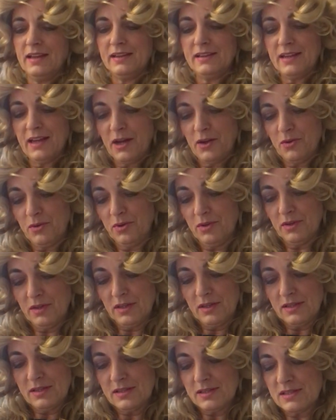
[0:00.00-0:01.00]
Now,
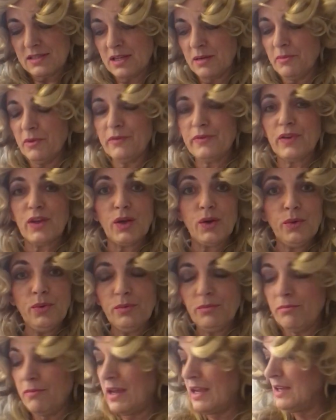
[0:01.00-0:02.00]
some of you
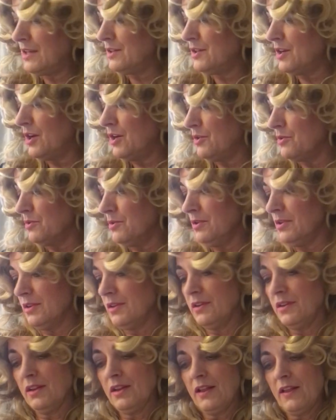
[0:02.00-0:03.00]
may know
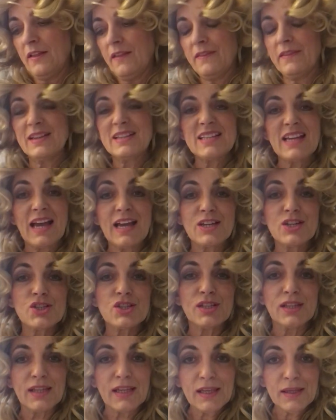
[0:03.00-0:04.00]
that
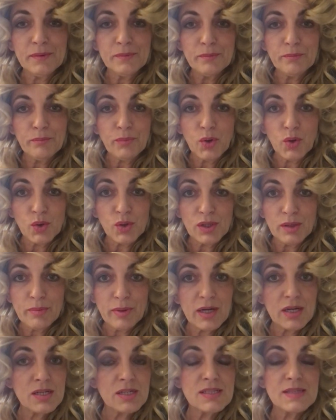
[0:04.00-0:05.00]
actually polar
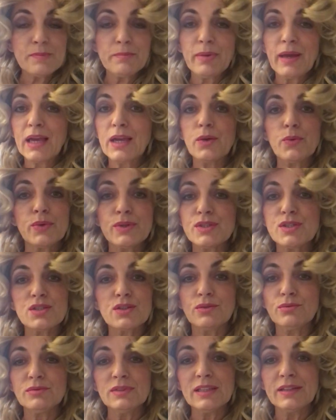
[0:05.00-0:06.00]
bears and penguins
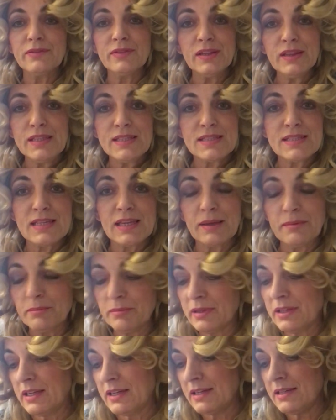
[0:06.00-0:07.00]
don't live in the same
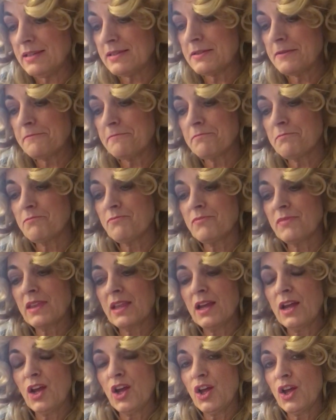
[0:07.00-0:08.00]
place.
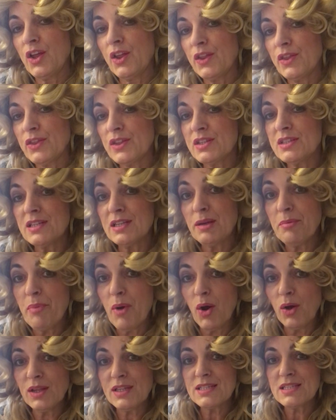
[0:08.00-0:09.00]
There's an
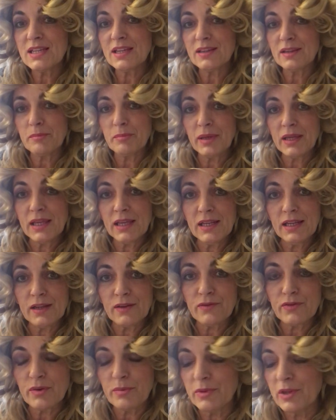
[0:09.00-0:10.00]
apology at the beginning
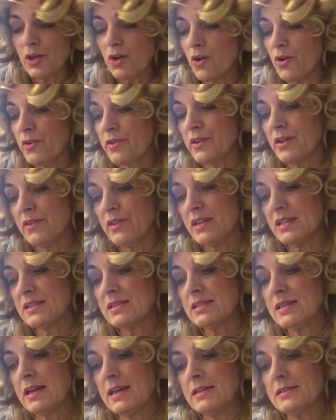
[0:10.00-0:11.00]
from the author that
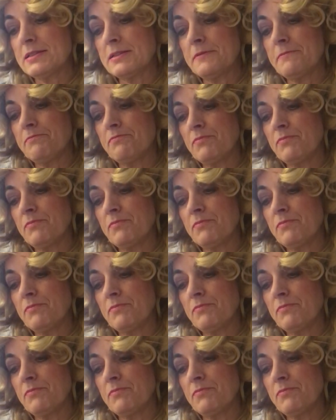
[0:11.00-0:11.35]
says,